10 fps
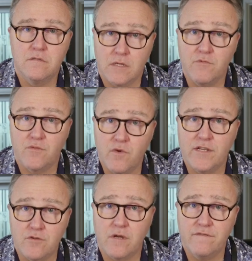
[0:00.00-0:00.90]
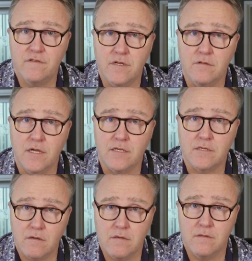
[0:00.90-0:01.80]
done with white truffle, no
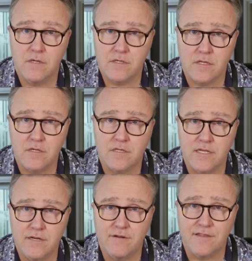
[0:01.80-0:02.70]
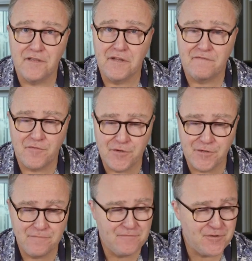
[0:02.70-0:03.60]
less. Oh, there's a little secret at the end for
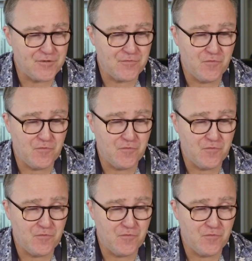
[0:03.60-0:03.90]
you. There's